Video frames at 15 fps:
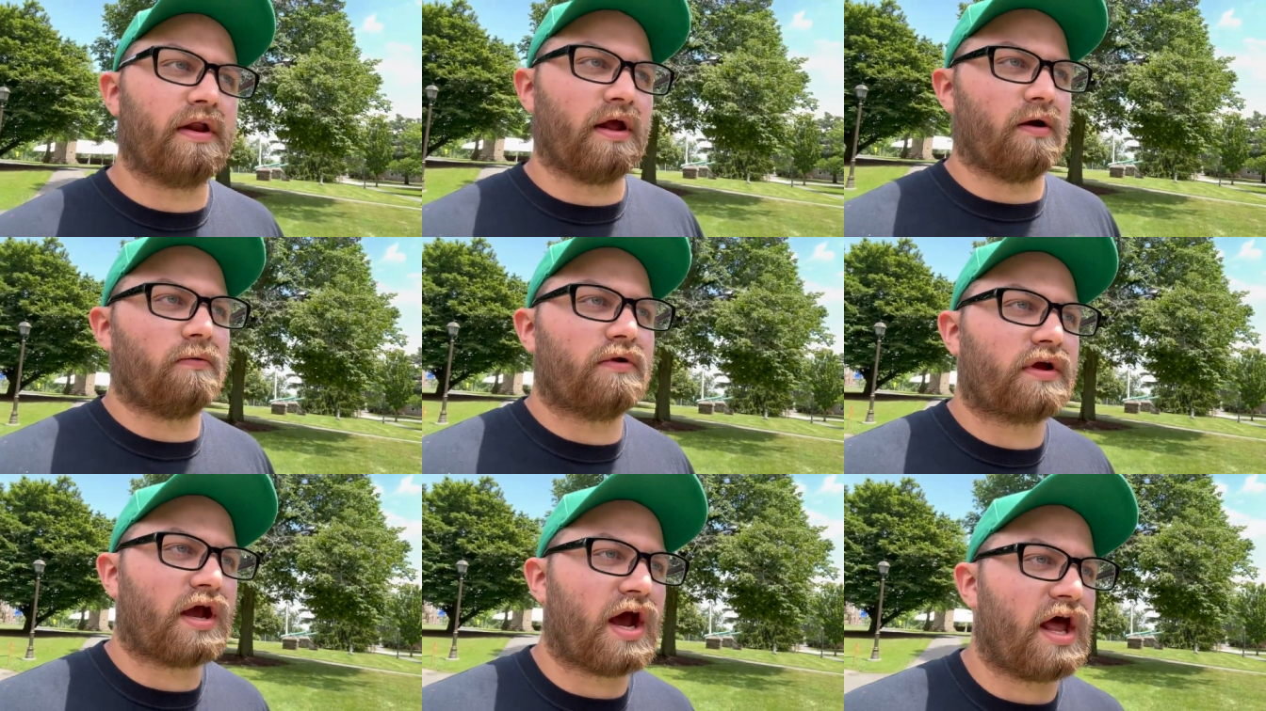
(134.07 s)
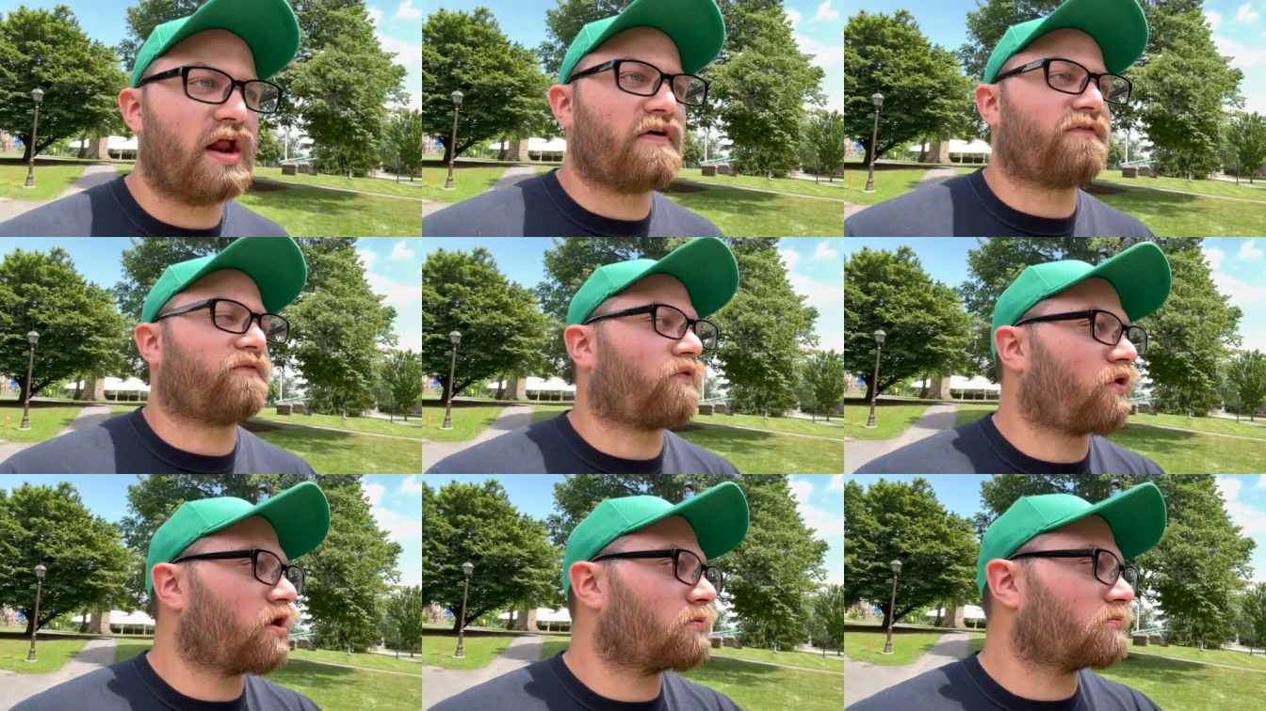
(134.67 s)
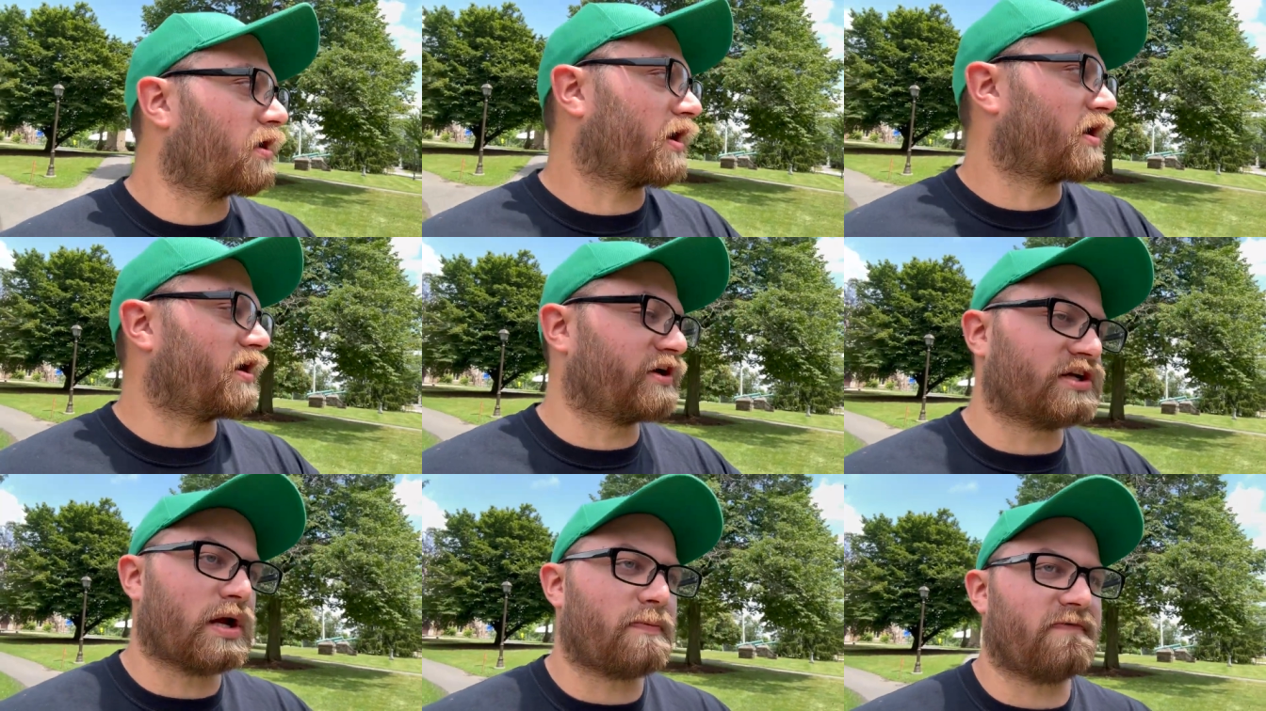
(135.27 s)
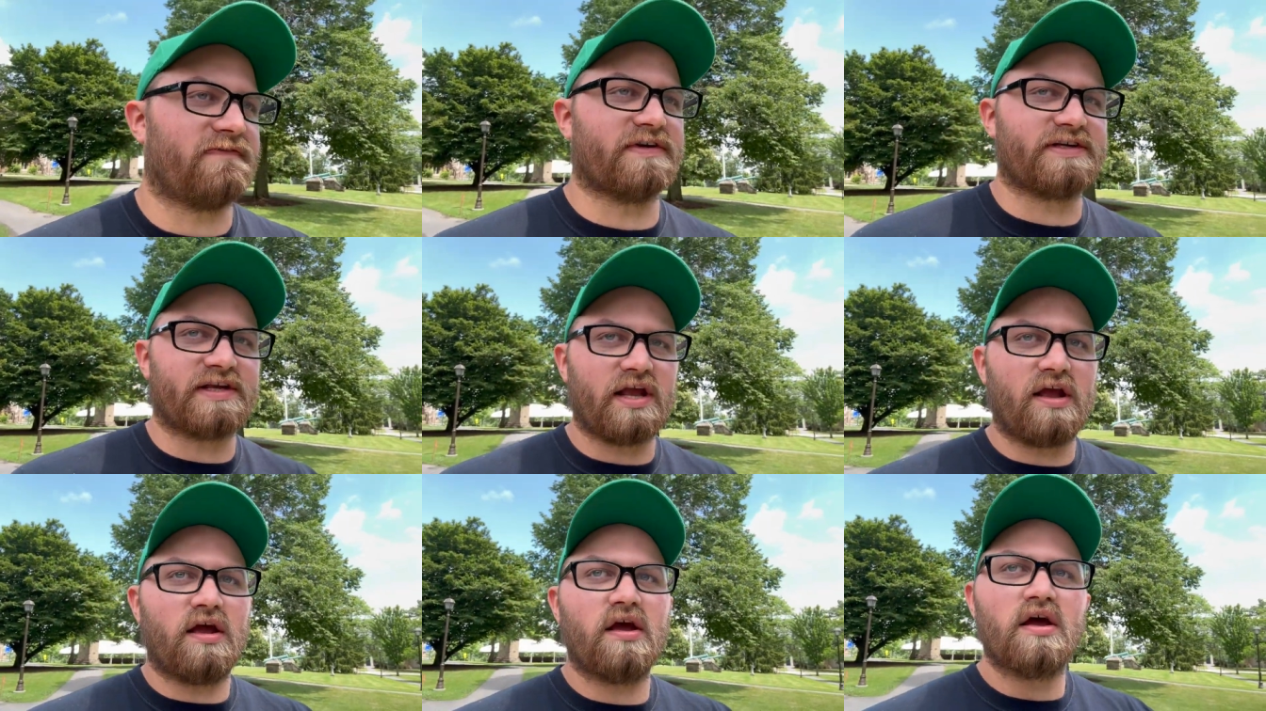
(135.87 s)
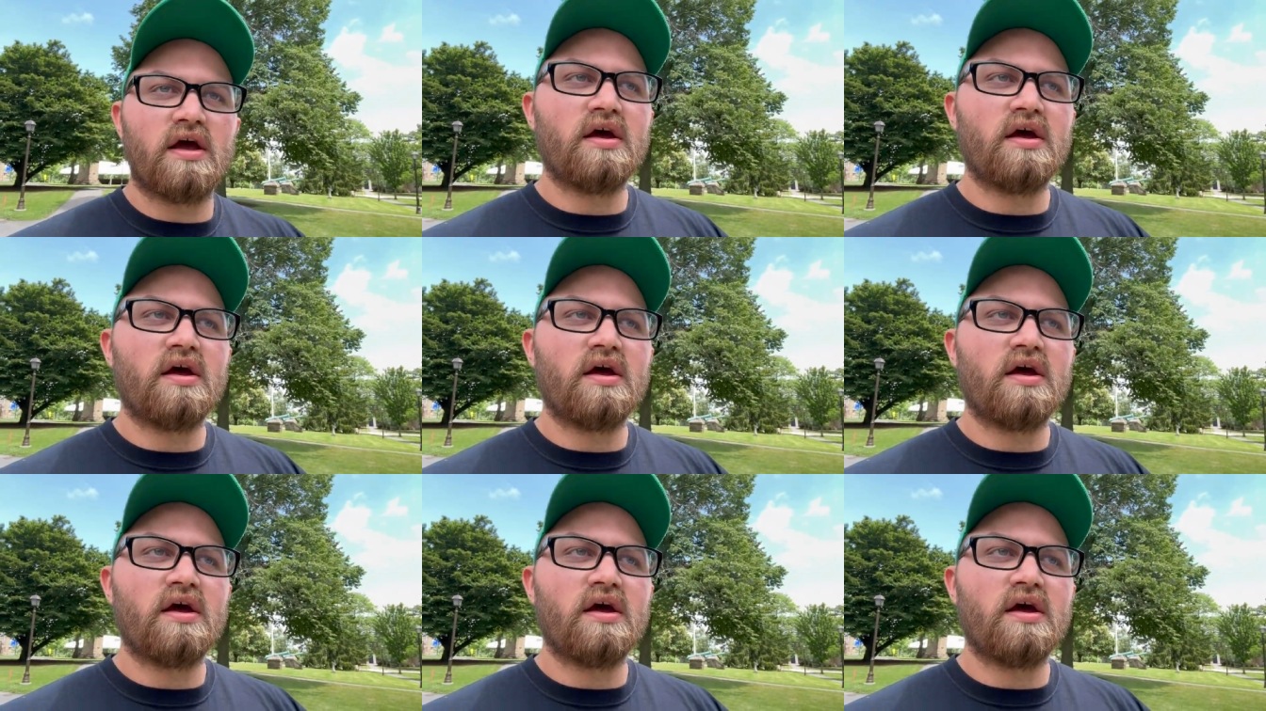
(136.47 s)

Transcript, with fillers: It would kind of form like in the shape of a C